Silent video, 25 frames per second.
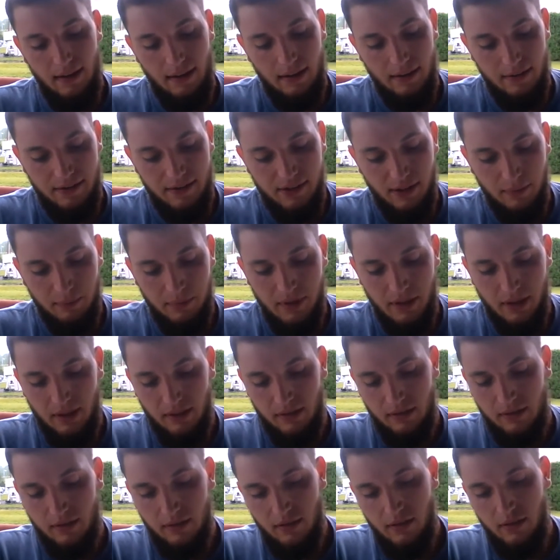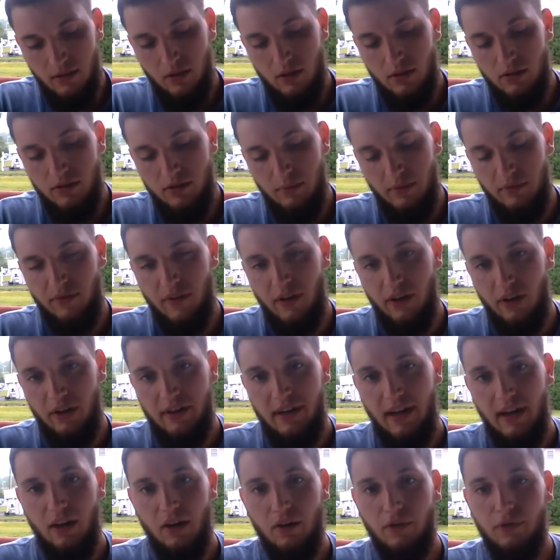And it's something to be very
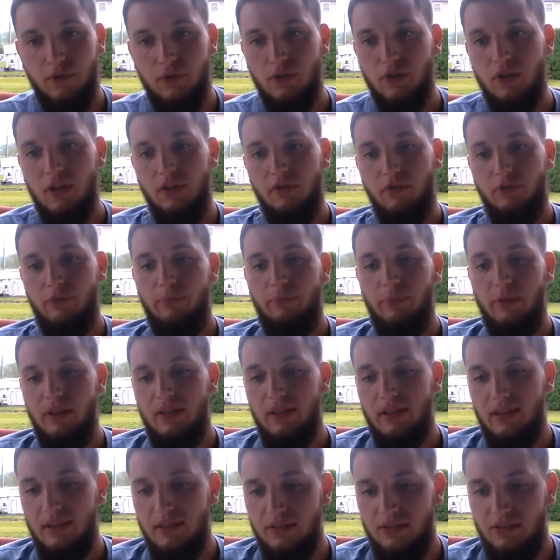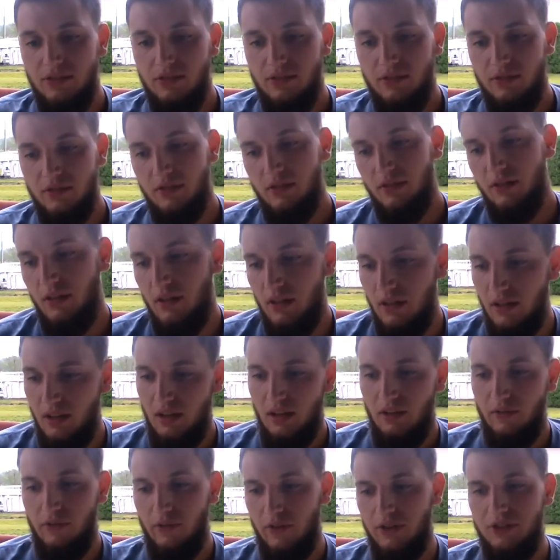careful of because,
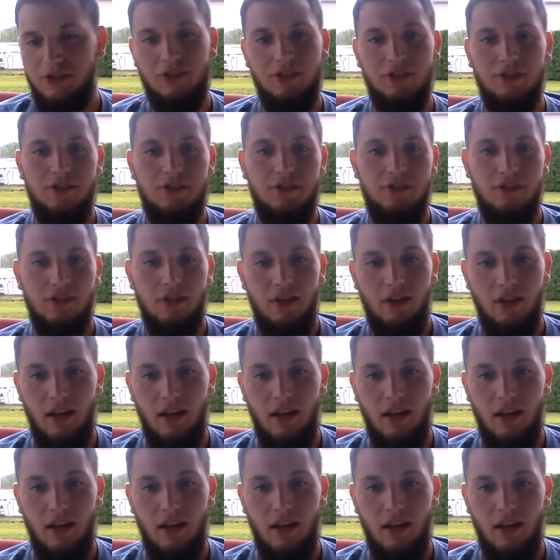for instance,